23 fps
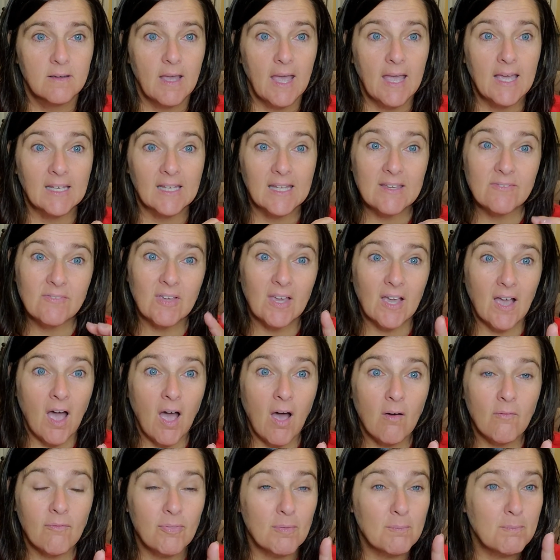and leaving
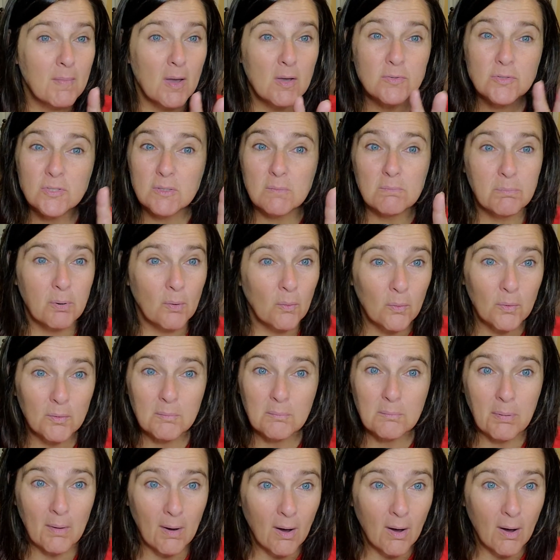off the most important